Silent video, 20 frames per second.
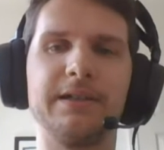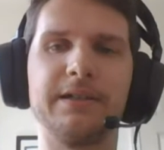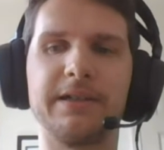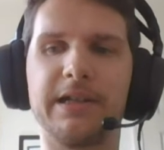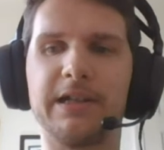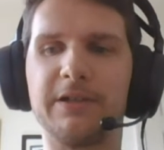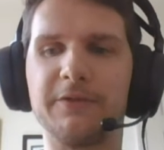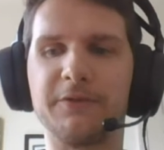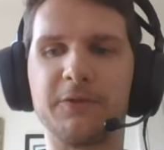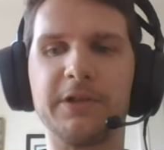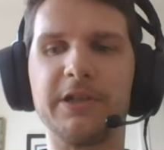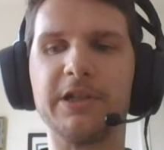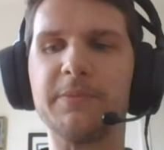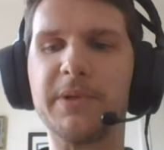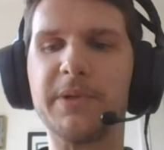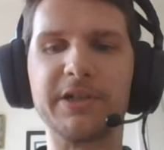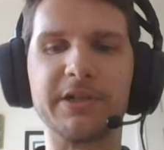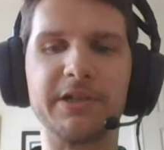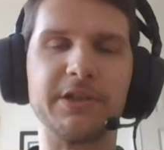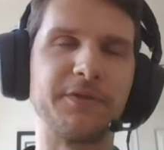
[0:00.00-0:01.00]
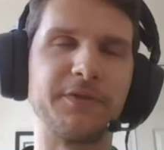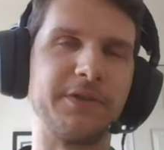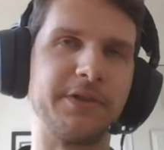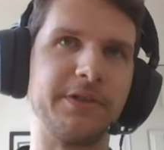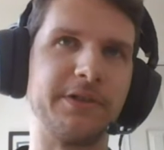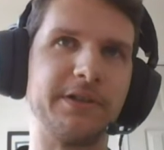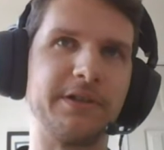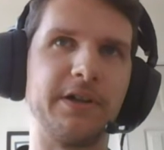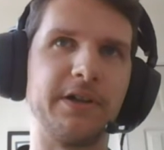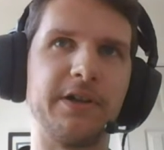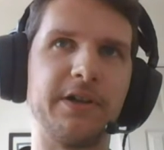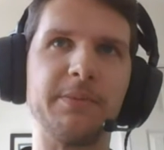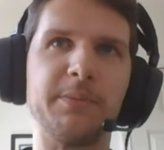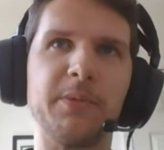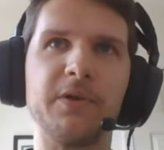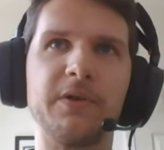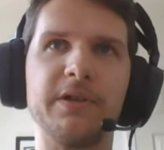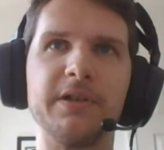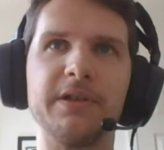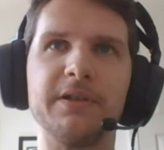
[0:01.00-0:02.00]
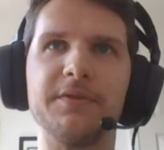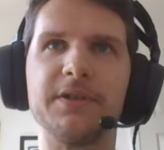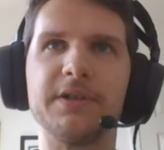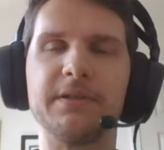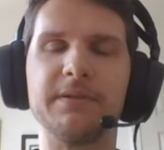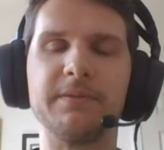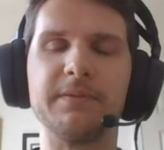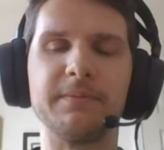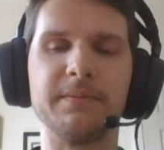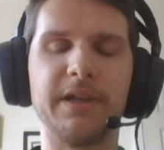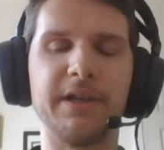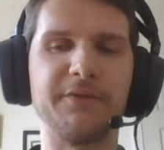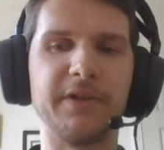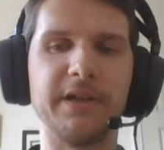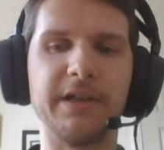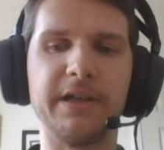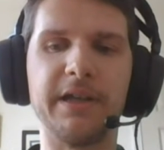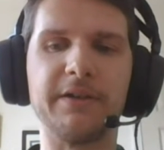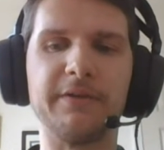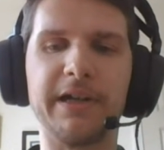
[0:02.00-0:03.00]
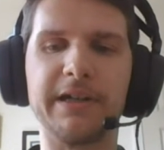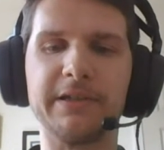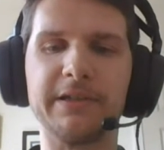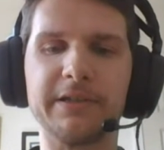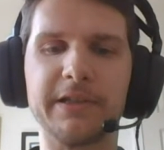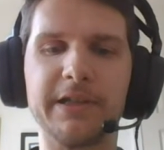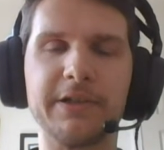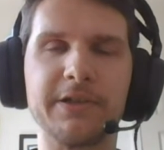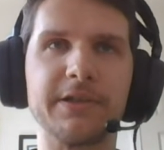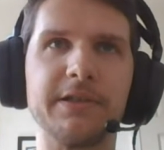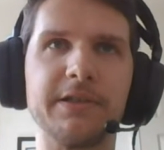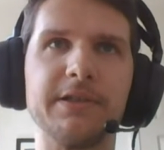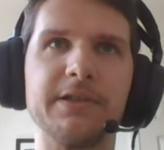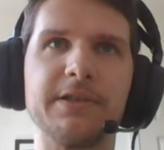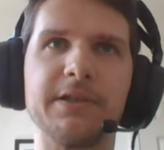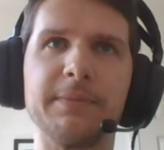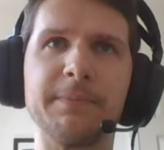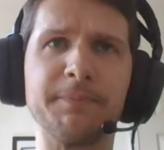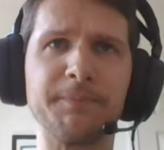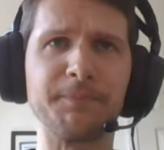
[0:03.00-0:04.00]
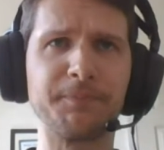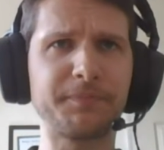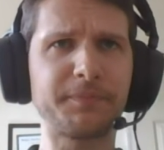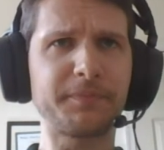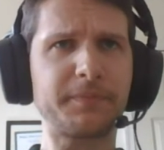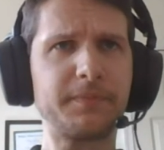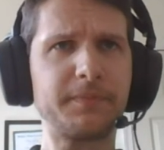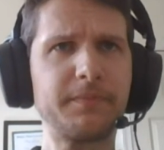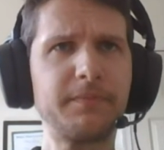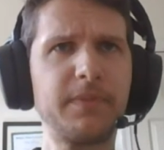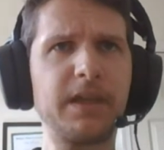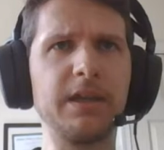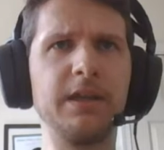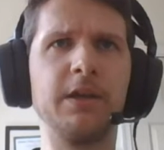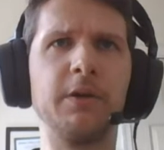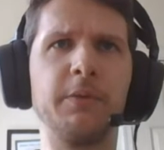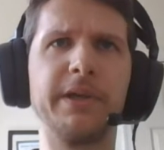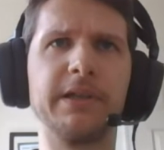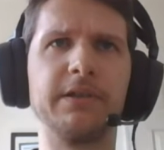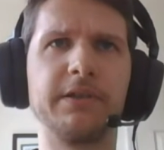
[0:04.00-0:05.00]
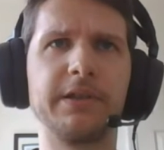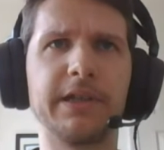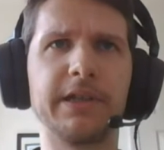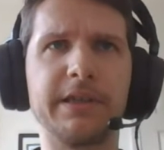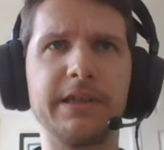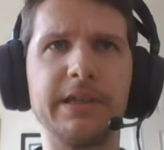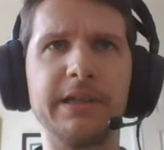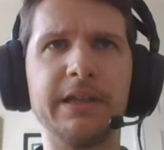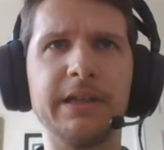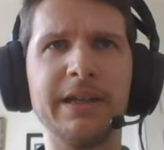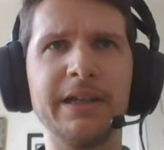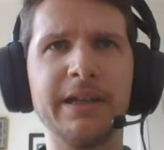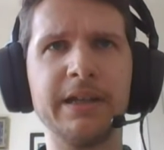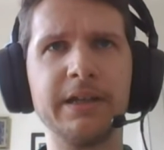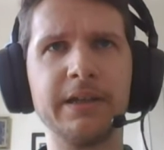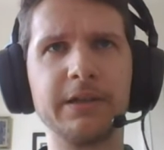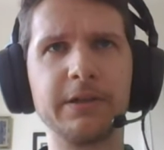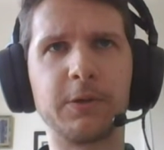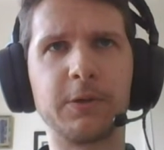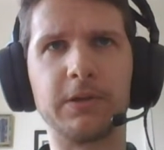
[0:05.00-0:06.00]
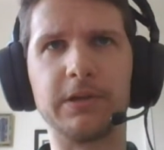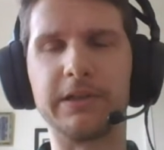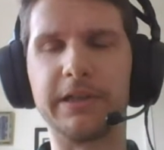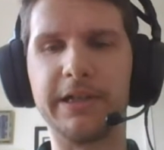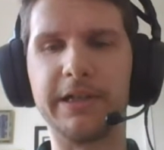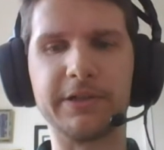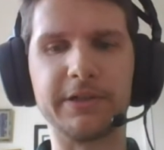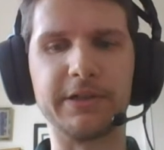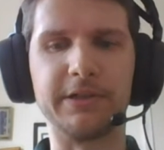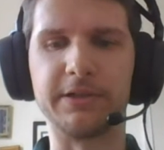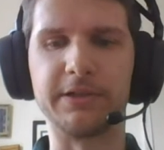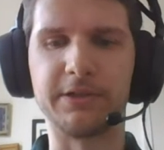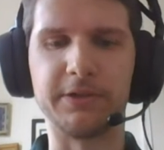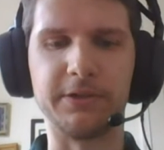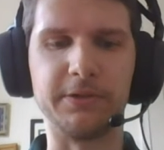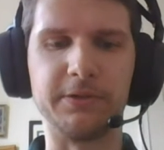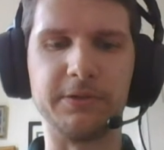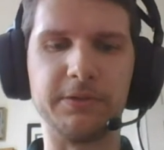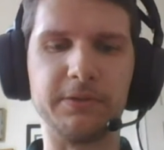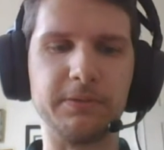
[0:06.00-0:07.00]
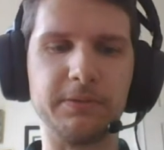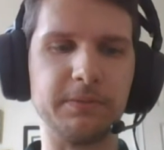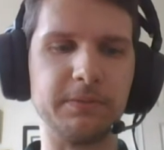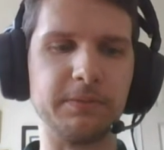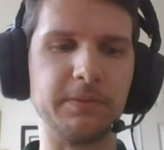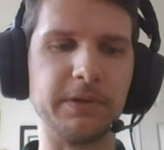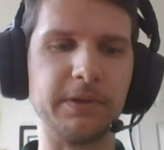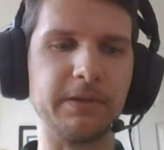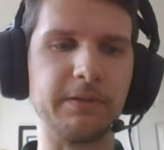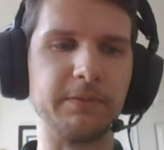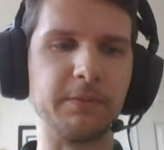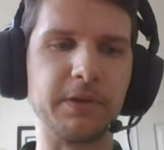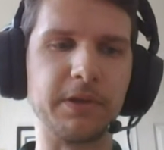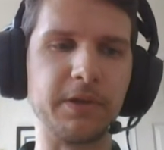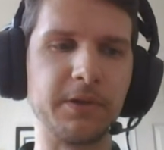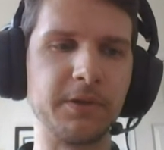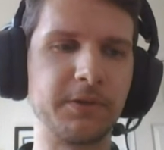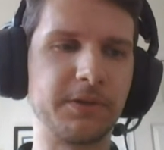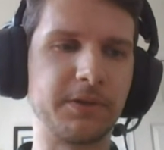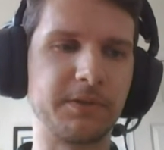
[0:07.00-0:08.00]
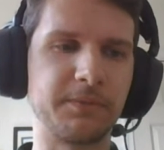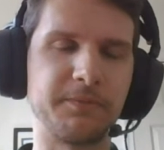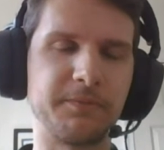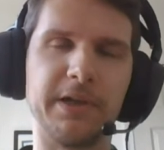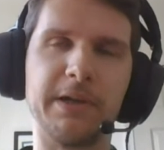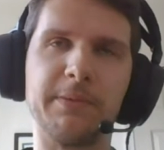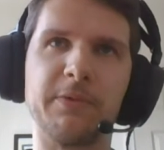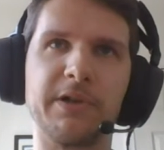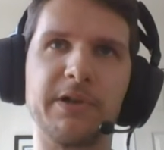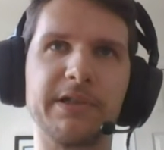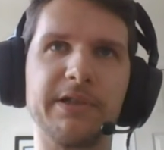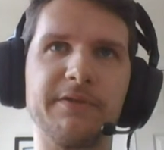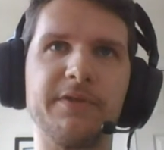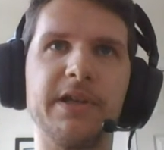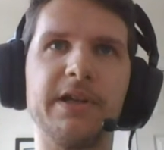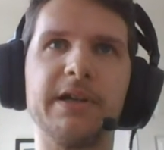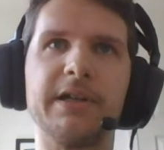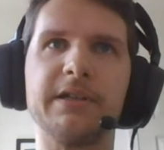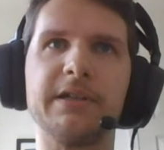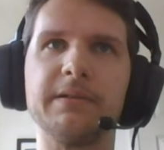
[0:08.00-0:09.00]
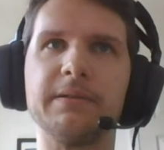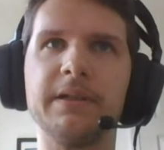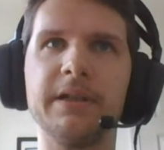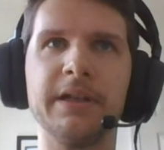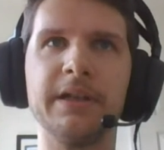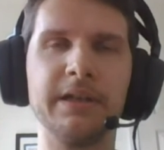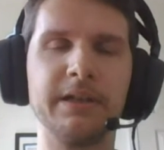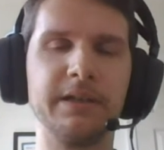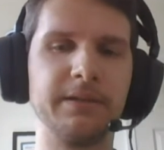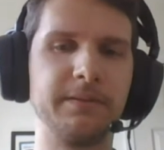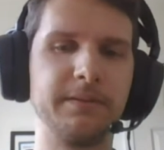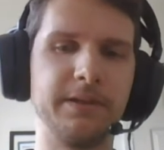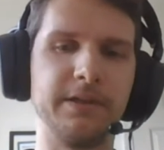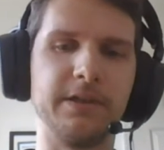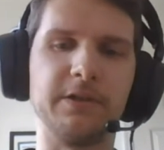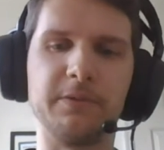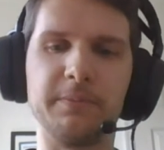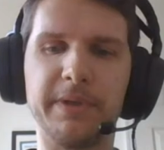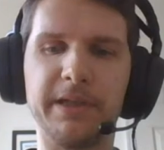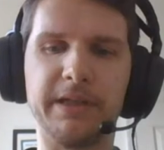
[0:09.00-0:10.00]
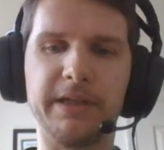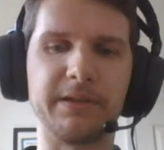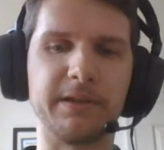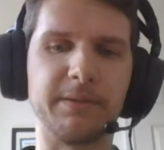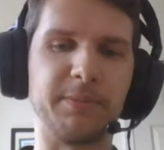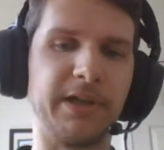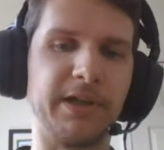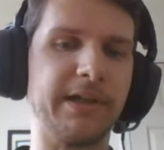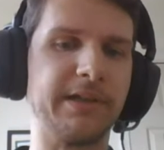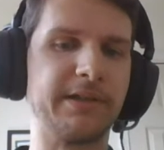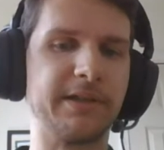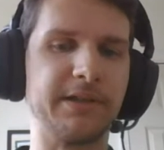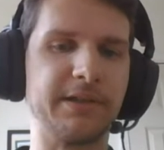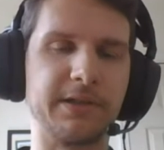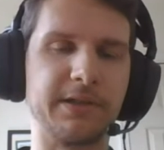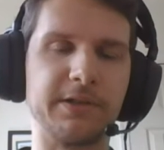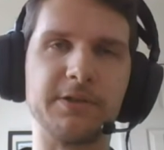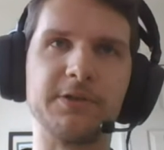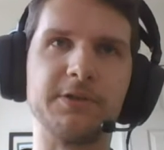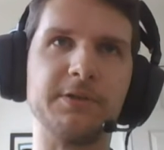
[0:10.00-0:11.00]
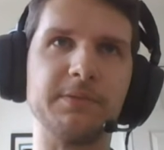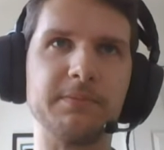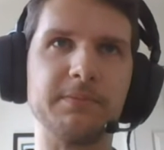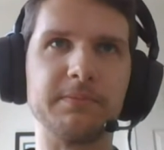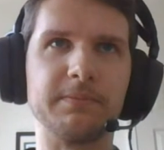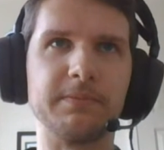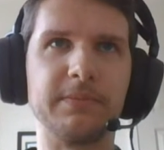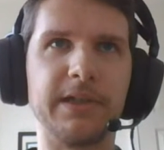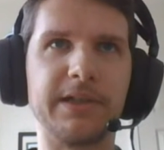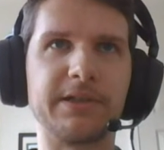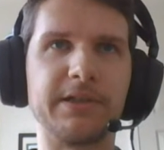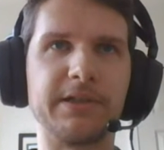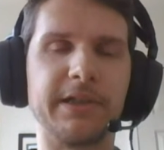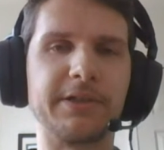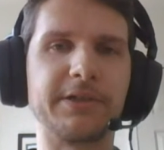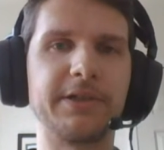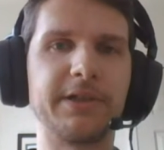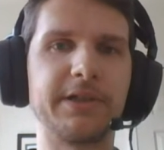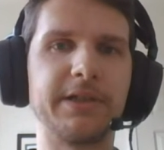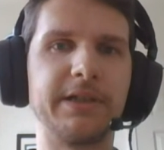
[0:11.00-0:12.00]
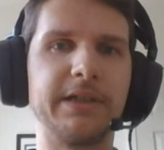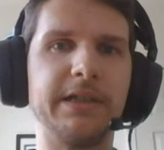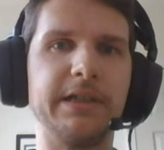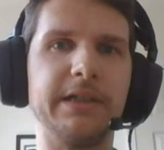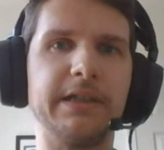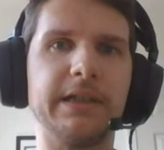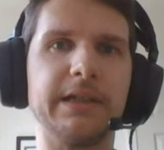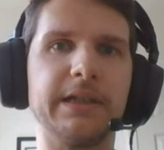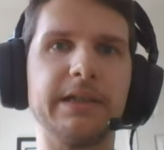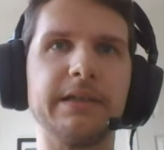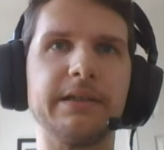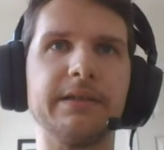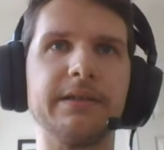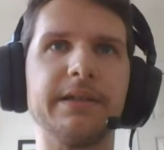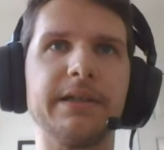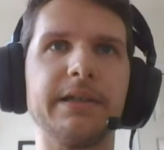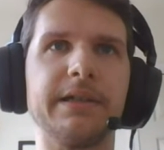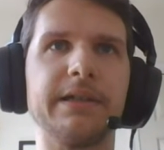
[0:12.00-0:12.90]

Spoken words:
California emissions for automotives and FAA regulations, and we can look at the correlations to what those frameworks have done, and make appliances consume less electricity, and